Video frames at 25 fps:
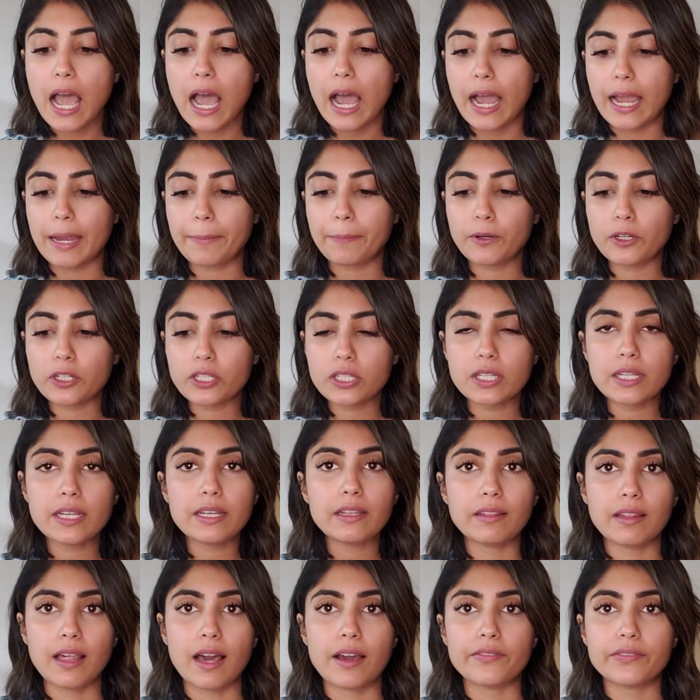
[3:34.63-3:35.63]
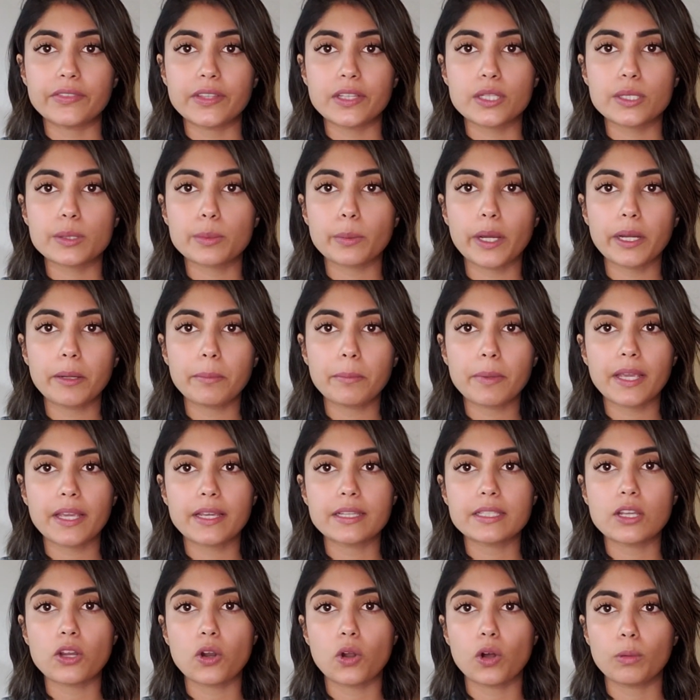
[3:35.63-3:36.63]
I personally love this one
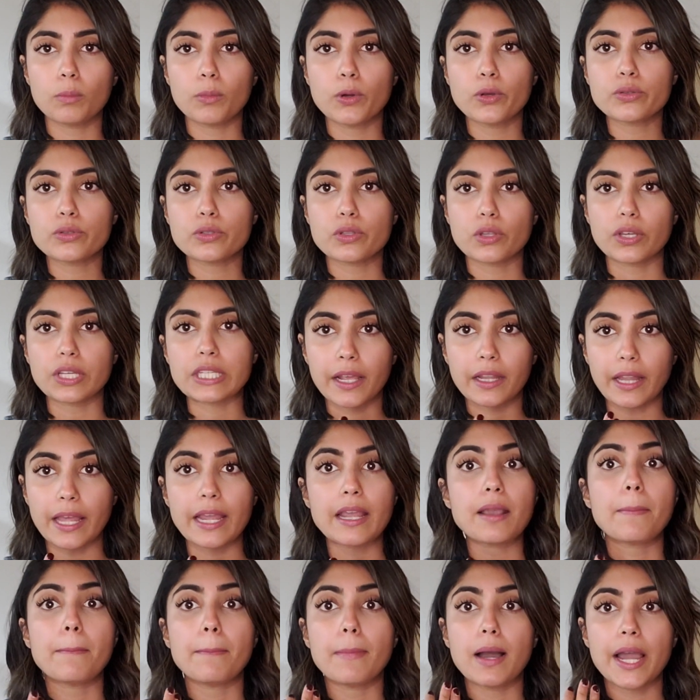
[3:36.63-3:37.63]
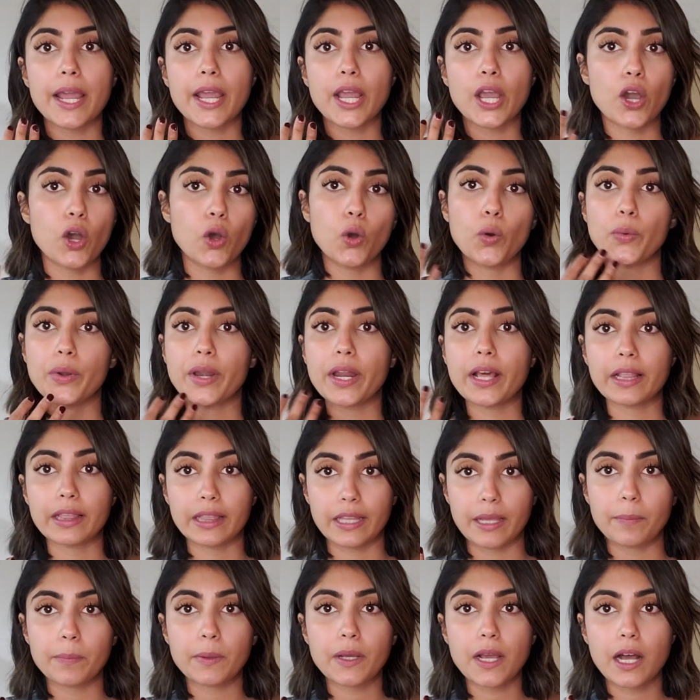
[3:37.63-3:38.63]
because it almost looks like my own
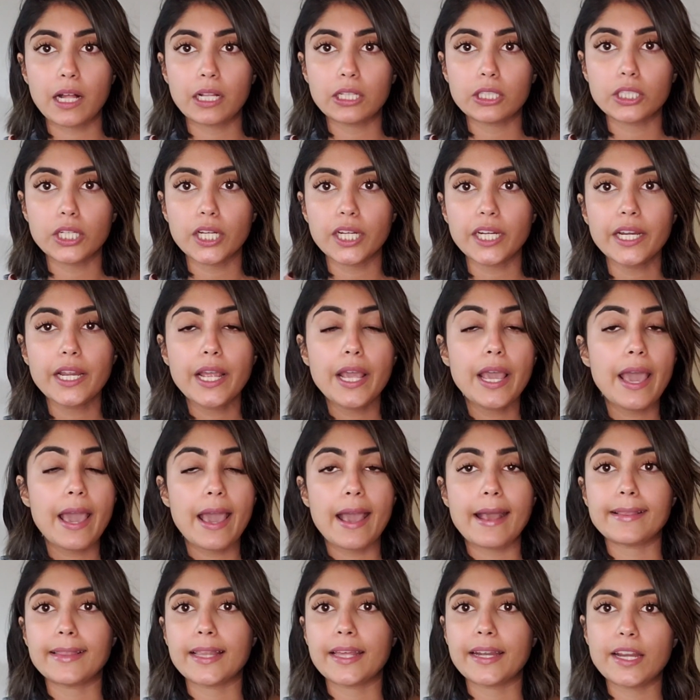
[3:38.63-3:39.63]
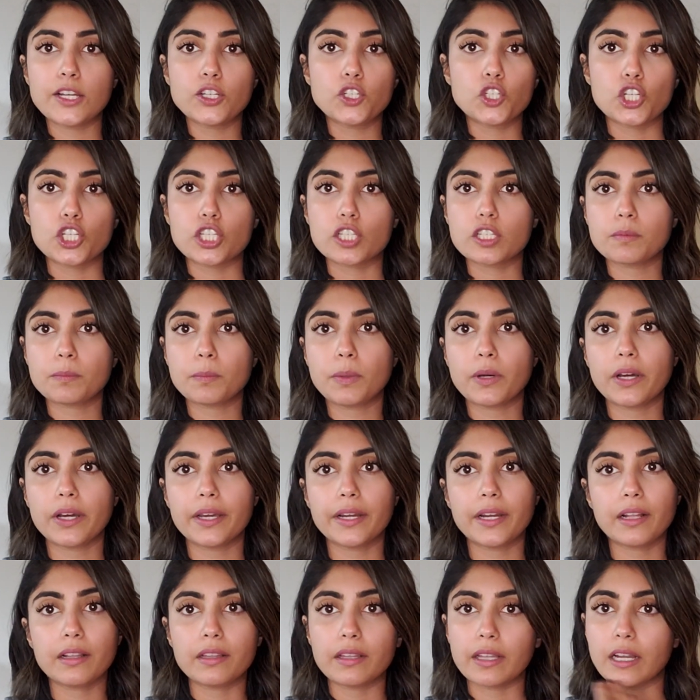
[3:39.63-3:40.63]
lip color and that I just
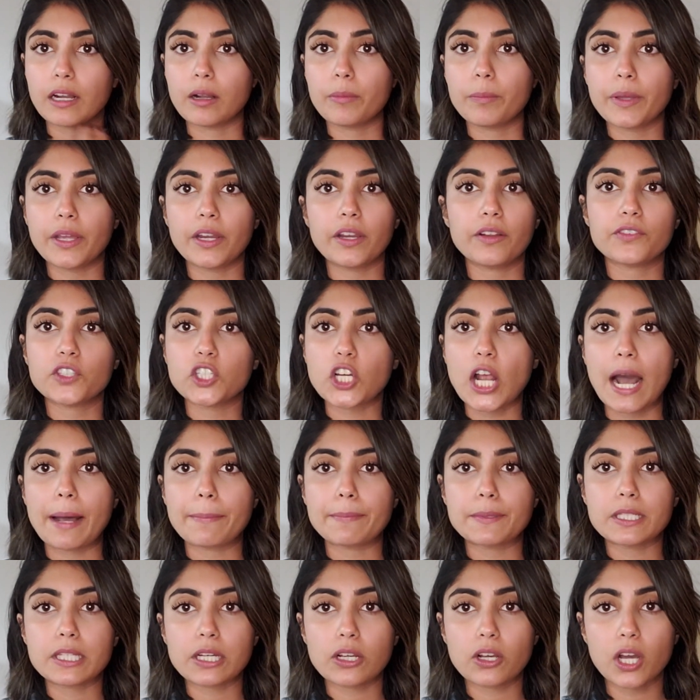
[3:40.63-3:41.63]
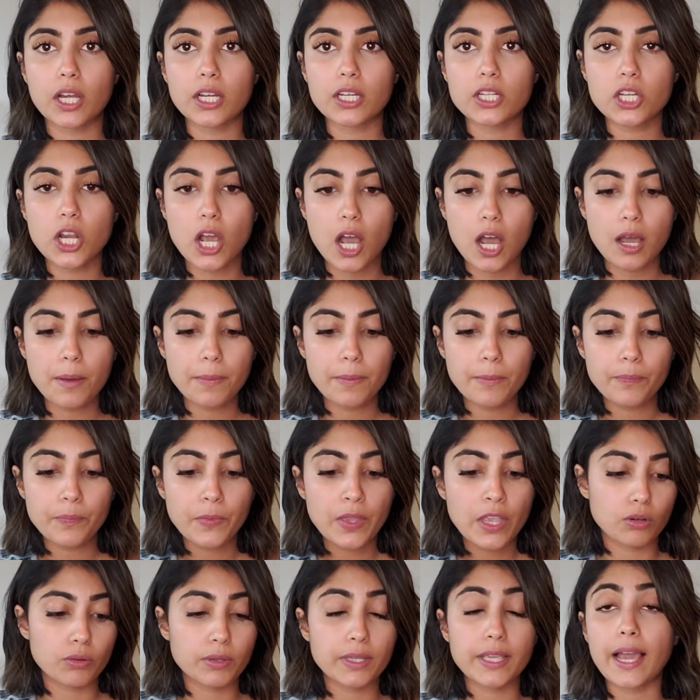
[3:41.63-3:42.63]
put a little bit of chapstick on top.
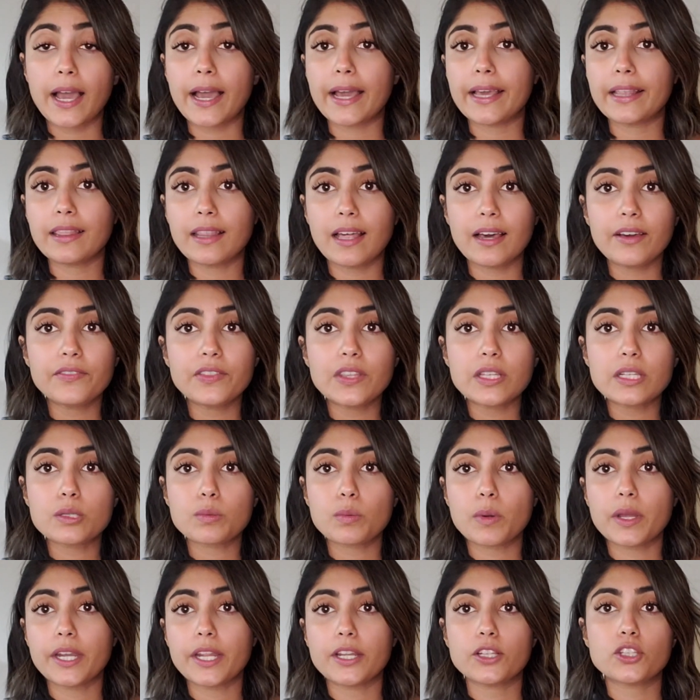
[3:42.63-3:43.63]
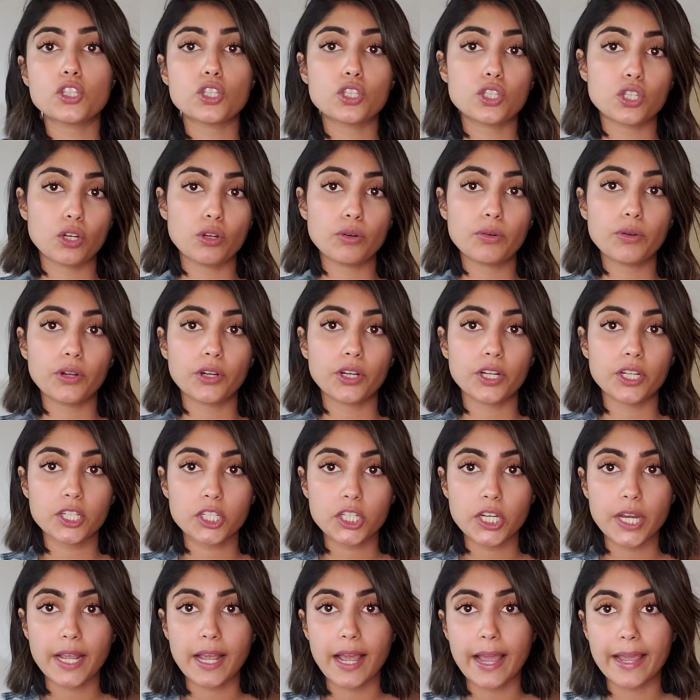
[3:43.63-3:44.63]
But oh, yeah, I love this one. It's so
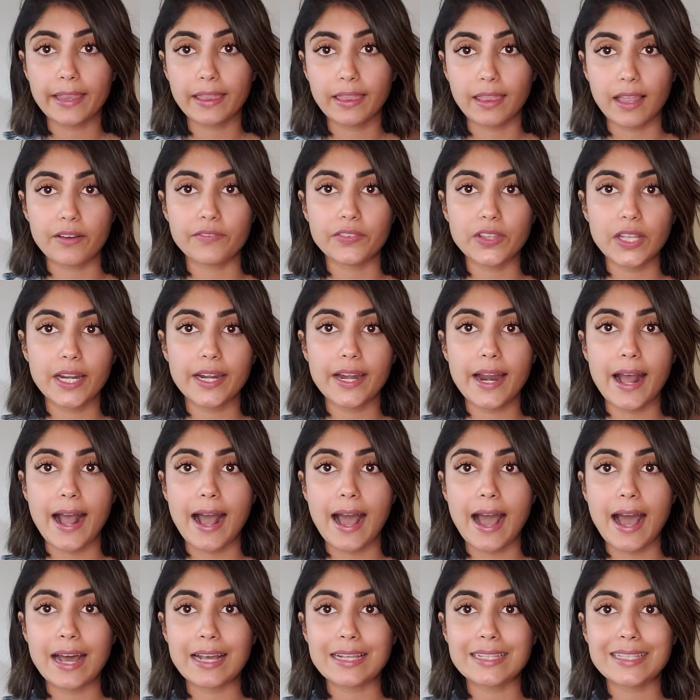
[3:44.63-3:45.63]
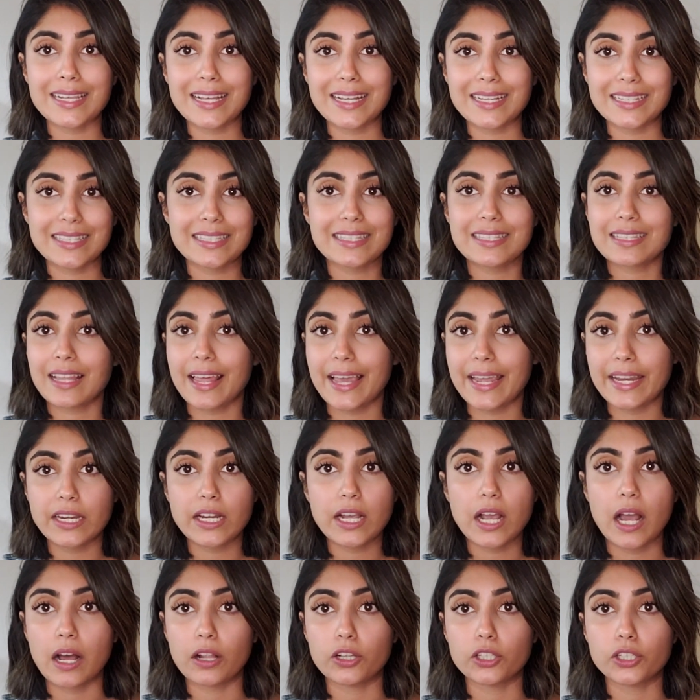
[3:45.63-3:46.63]
nourishing. I love that it has a
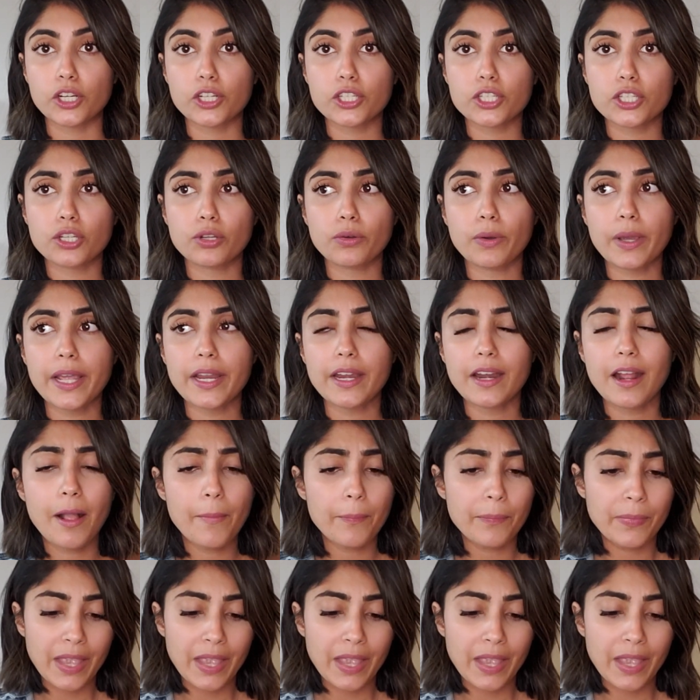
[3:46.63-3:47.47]
slight color to it.